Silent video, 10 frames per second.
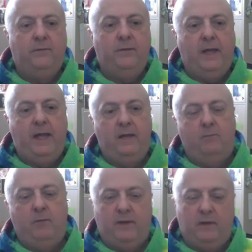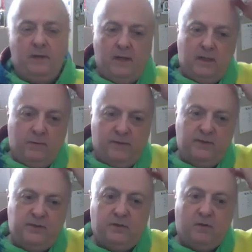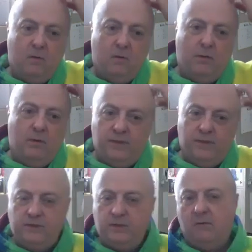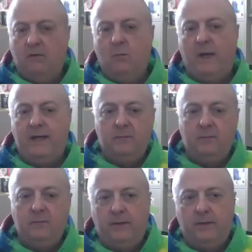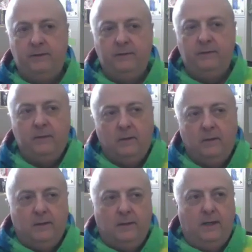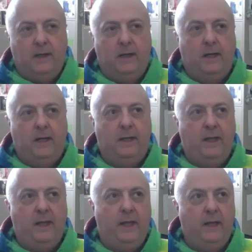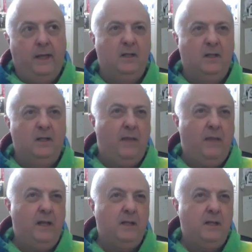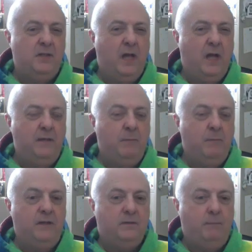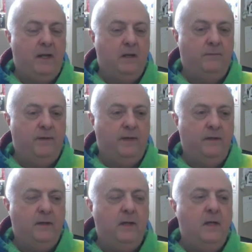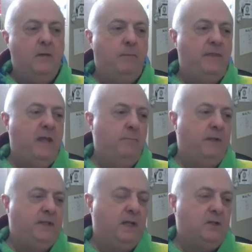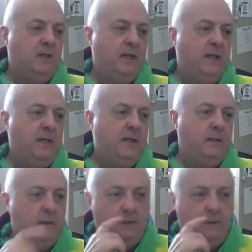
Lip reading: and with a zero waiting period, and I think it's 9 months of benefit, but then potentially,